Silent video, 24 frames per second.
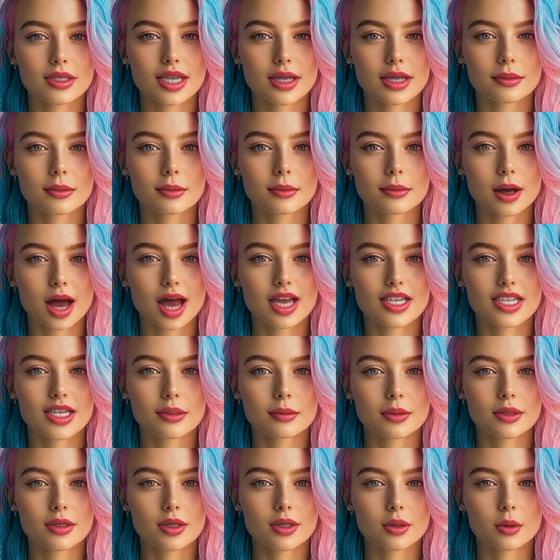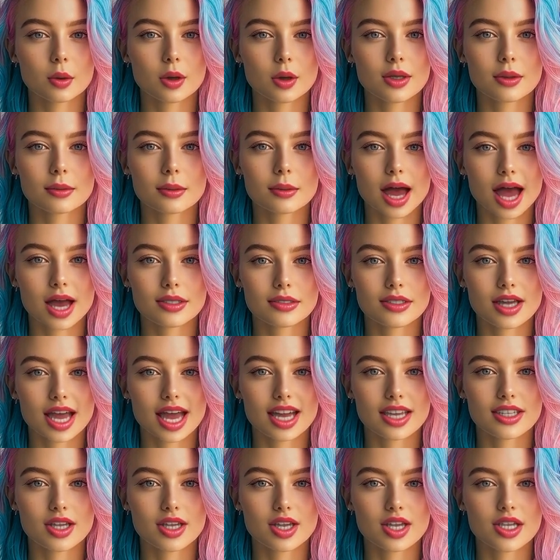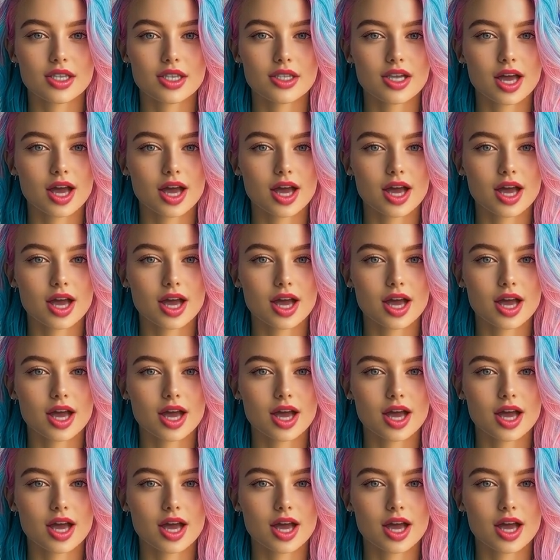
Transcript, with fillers: version of Visual Studio Code was released in